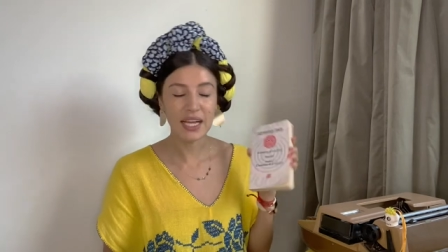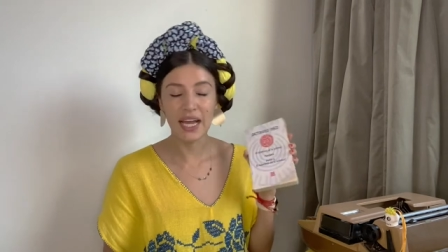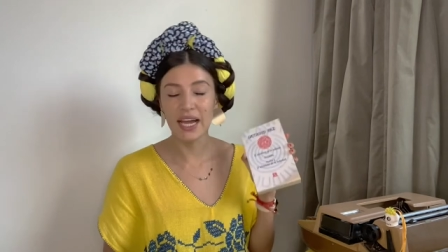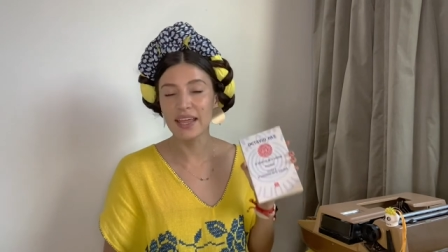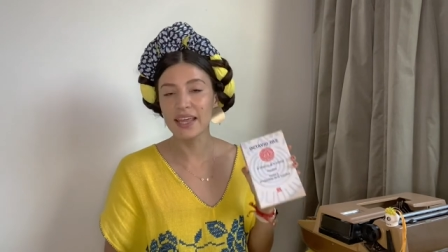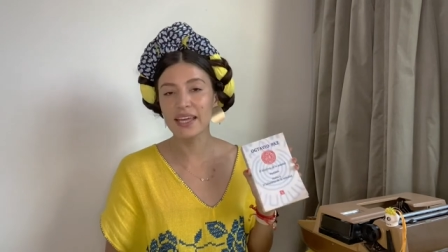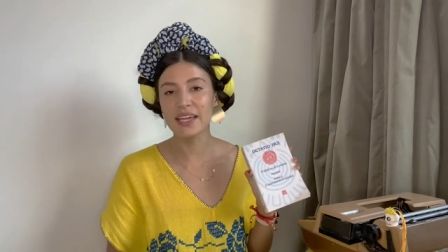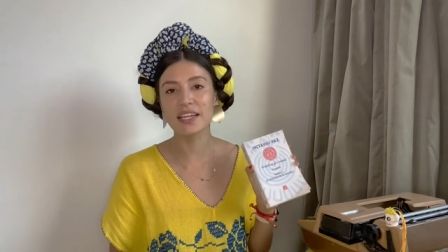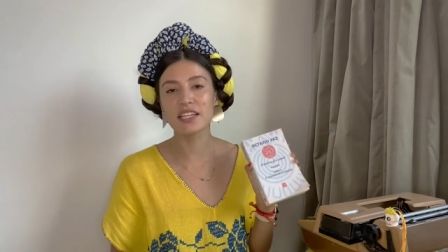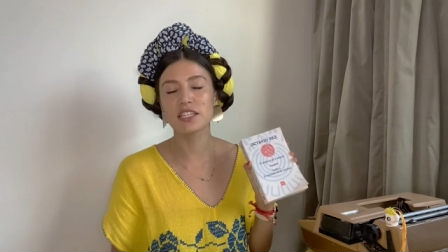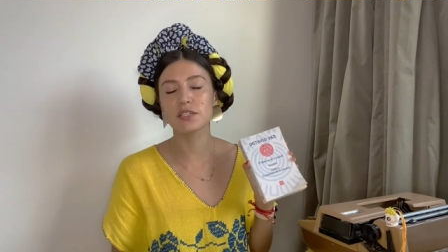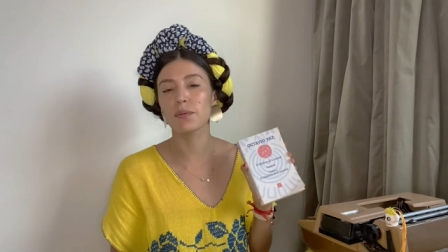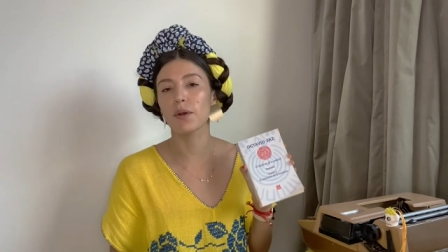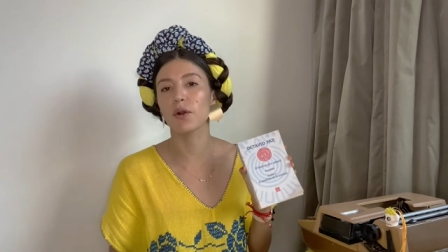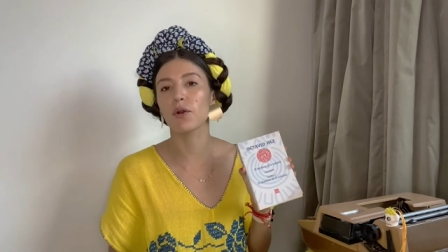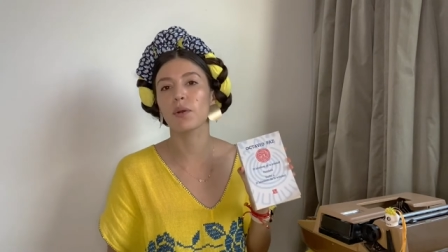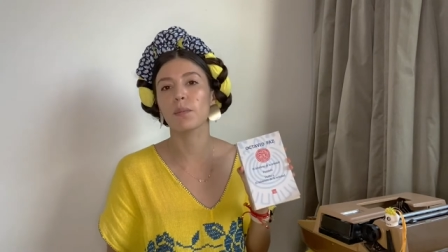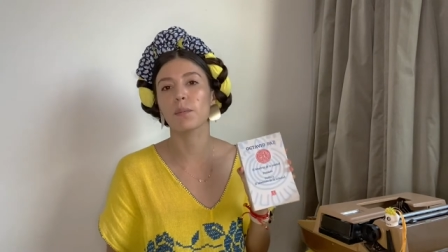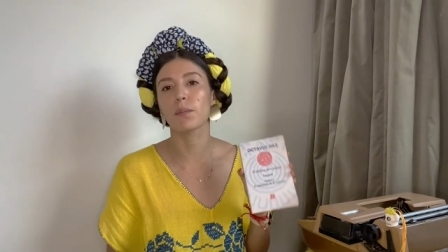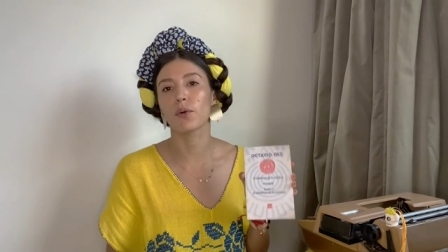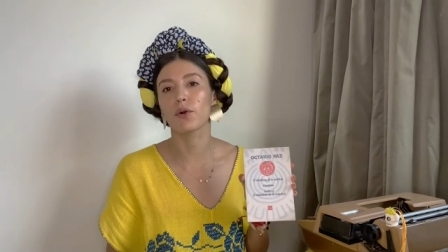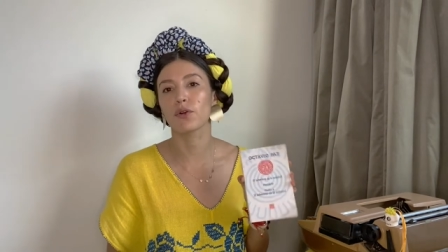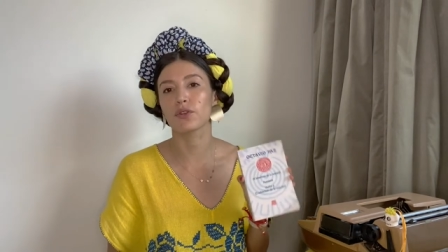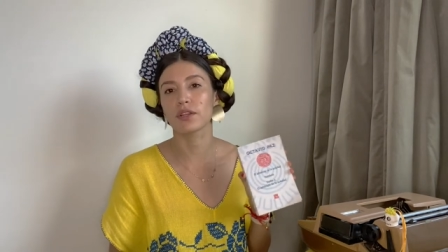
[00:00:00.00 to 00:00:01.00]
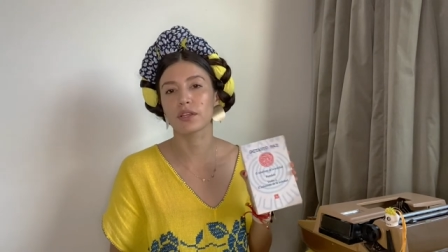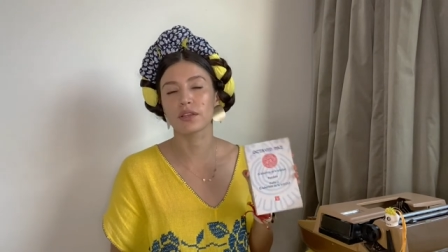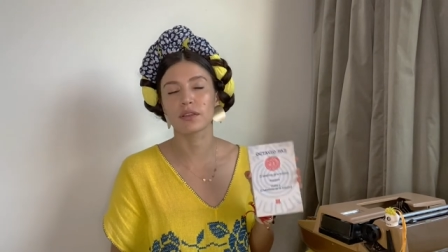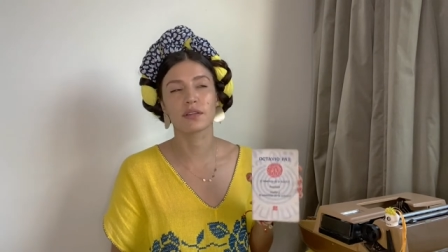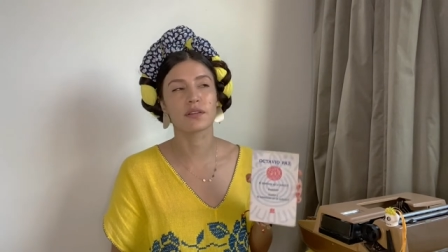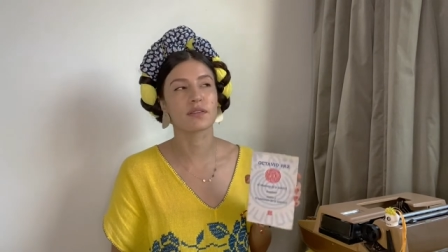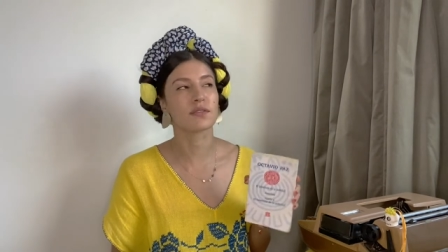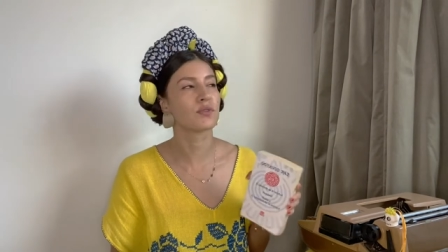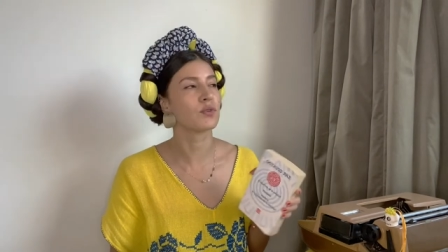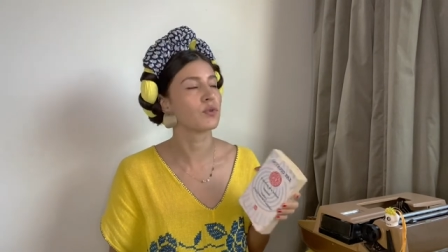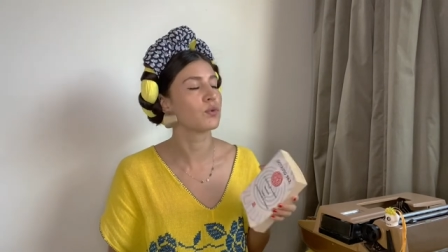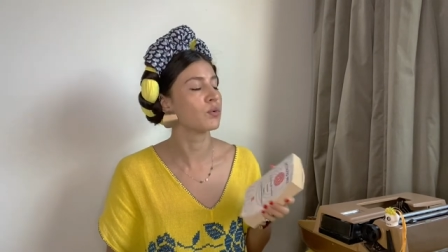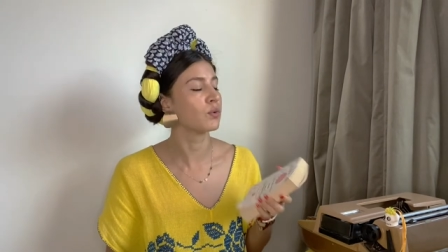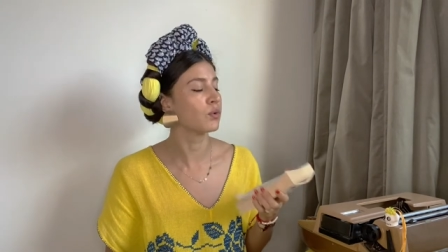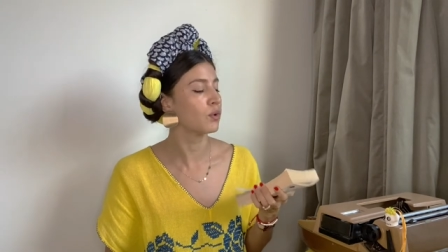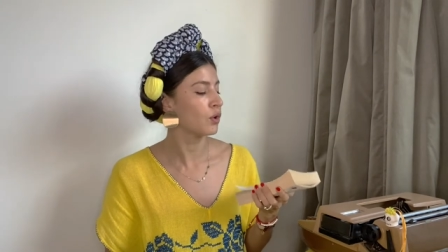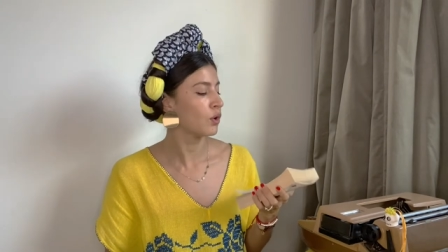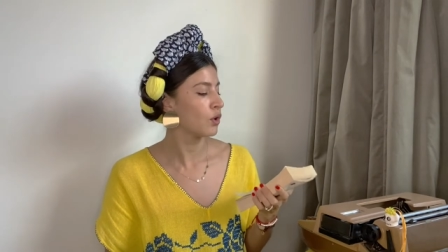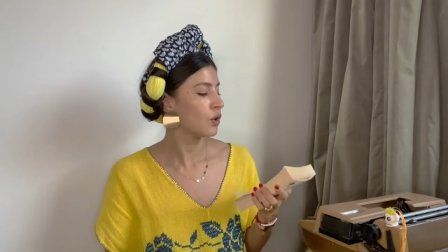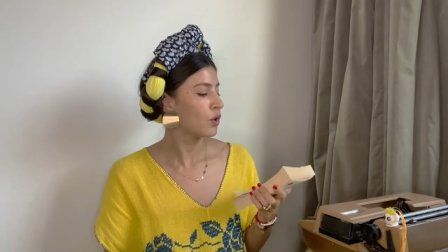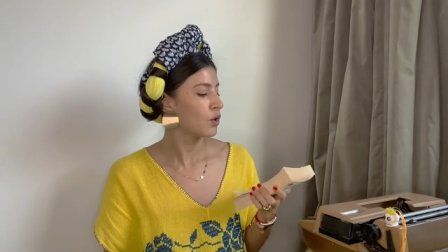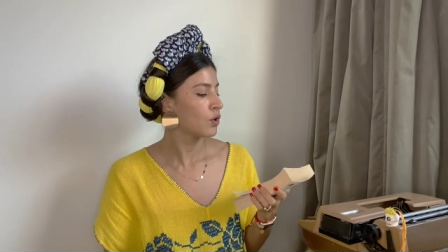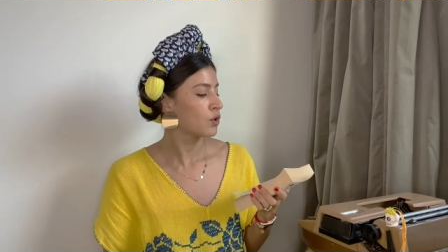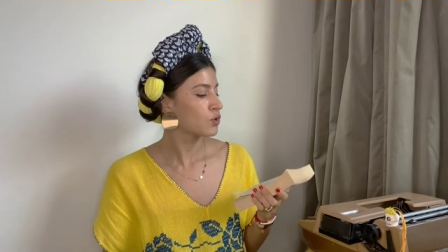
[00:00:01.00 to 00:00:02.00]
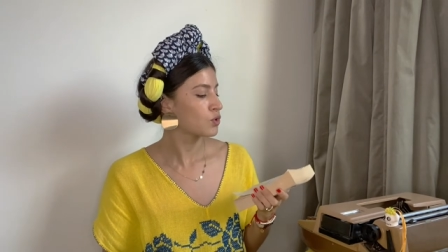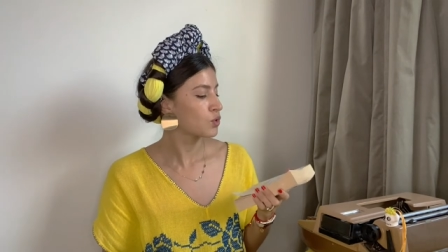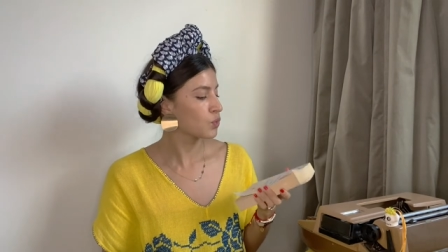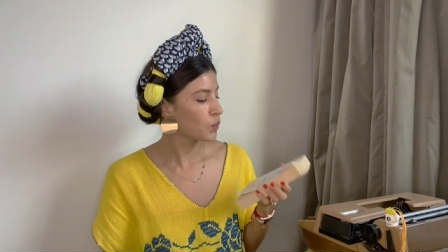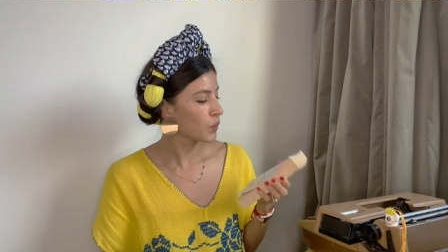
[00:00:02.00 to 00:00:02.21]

I think it's very important to to